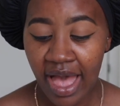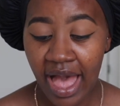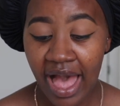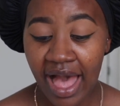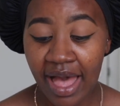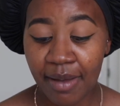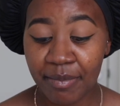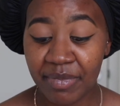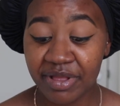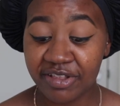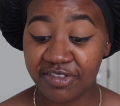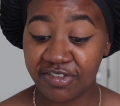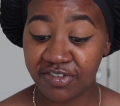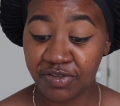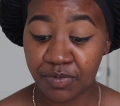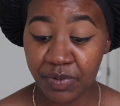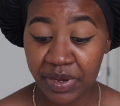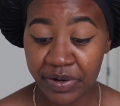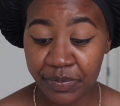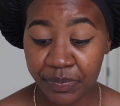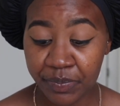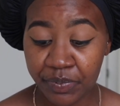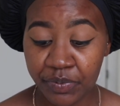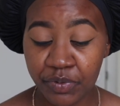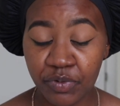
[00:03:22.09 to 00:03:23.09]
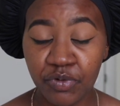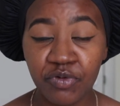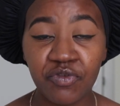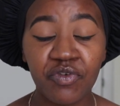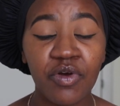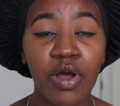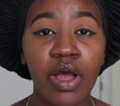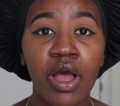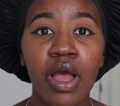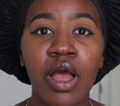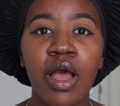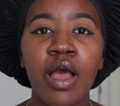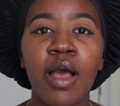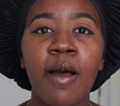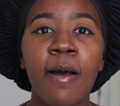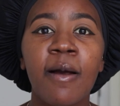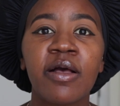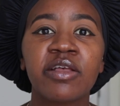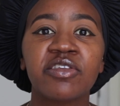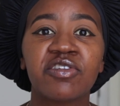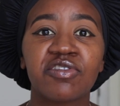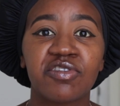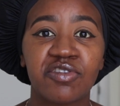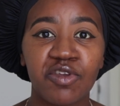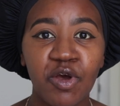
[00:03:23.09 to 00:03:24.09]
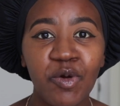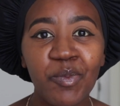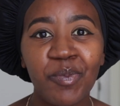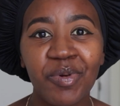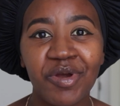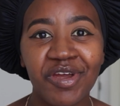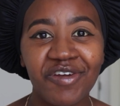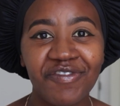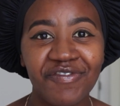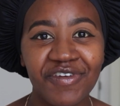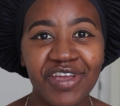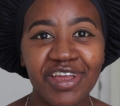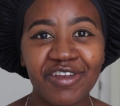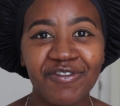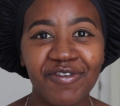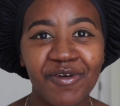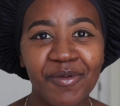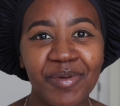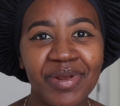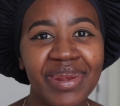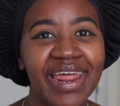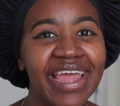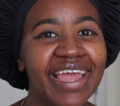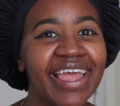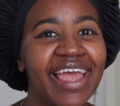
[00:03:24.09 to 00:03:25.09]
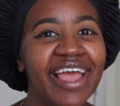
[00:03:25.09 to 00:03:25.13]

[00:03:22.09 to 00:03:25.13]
It's sweat proof, so perfect for when I